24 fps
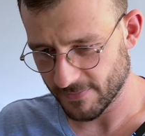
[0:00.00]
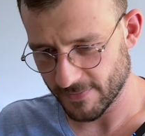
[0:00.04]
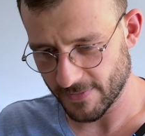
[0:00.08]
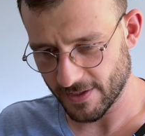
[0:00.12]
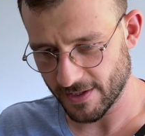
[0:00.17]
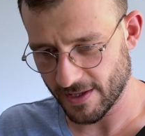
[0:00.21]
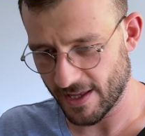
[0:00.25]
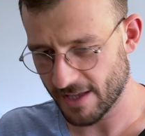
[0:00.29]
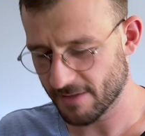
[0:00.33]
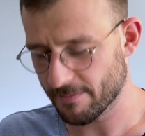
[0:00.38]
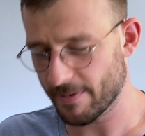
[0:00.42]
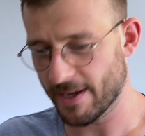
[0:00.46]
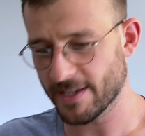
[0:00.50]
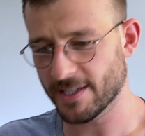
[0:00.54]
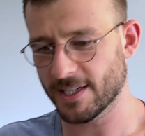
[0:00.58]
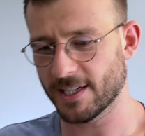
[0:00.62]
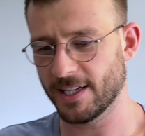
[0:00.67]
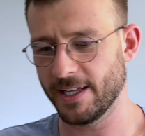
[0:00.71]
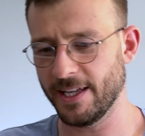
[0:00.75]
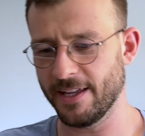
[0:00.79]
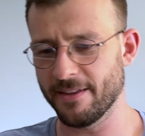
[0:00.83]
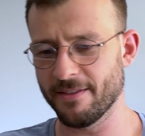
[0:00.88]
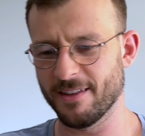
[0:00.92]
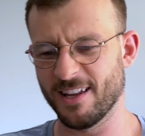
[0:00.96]
That's
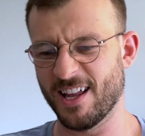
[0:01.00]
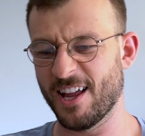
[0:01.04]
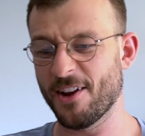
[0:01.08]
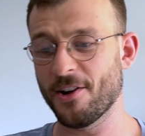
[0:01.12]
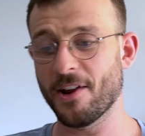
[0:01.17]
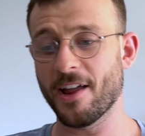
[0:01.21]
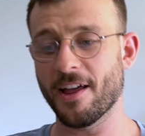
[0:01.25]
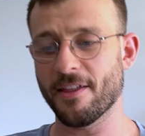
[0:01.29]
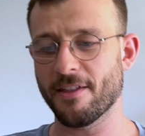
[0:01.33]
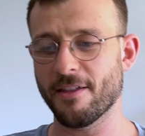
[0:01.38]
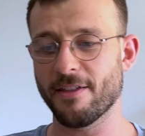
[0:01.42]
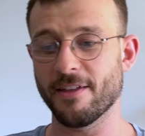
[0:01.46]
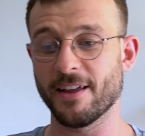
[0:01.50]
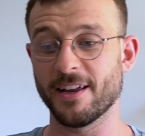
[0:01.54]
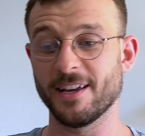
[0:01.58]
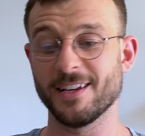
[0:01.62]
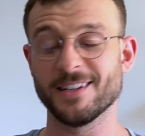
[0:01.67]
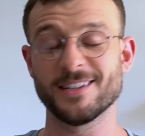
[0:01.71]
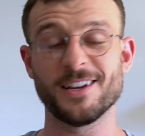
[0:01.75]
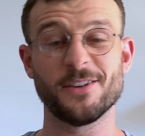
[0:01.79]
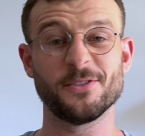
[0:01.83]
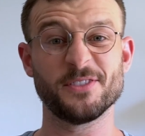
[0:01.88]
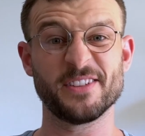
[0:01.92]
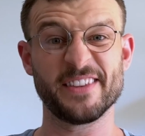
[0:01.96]
basically it. The only other thing is
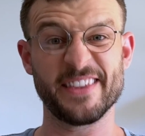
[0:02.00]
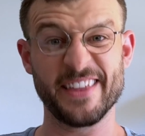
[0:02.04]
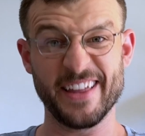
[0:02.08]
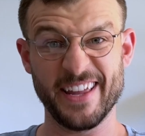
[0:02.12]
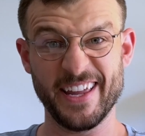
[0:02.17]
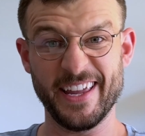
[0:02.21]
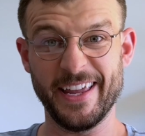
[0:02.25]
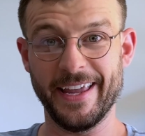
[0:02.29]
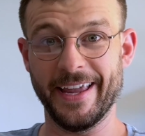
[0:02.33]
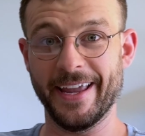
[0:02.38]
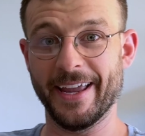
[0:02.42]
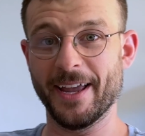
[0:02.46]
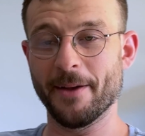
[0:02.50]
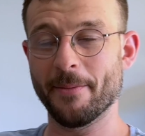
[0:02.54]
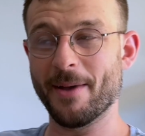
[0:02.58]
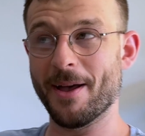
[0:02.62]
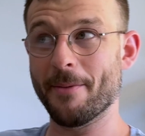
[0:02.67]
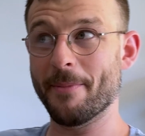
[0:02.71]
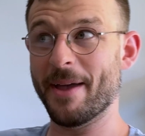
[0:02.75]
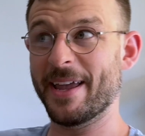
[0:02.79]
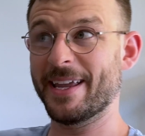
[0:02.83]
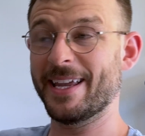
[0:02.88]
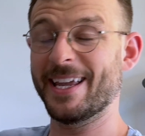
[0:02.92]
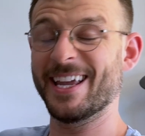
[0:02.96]
I was thinking about
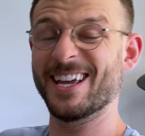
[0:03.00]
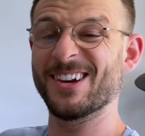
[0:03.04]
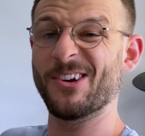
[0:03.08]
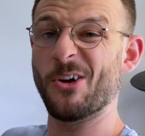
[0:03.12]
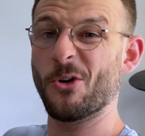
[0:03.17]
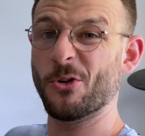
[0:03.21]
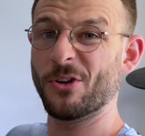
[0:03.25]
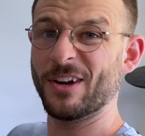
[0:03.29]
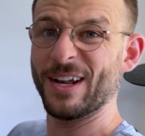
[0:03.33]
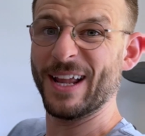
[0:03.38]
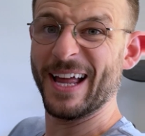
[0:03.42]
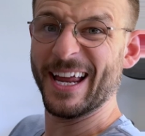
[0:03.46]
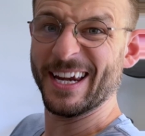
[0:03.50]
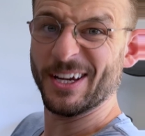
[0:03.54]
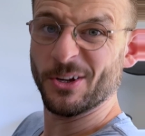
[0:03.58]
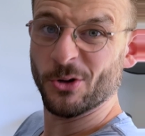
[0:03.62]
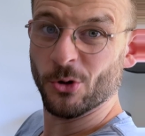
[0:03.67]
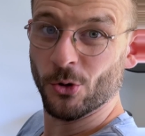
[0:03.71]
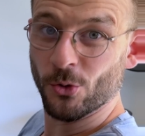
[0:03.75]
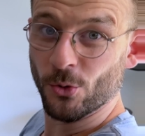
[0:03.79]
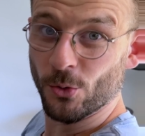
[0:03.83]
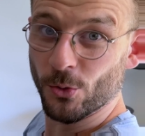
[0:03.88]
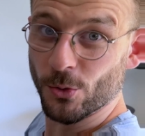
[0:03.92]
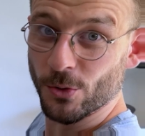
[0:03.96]
making an online
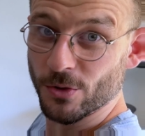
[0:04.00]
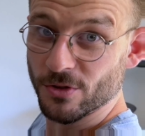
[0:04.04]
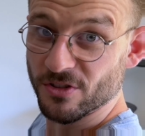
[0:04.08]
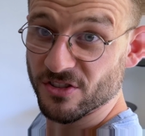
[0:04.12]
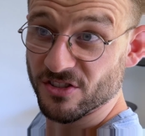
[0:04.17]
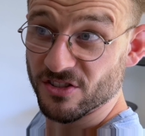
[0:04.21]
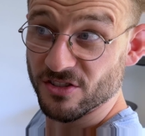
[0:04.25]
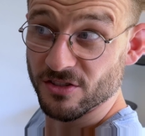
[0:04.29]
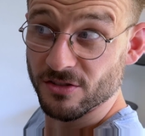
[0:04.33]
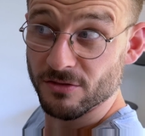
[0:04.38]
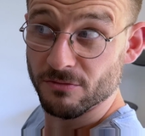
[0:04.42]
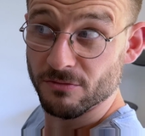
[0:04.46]
course.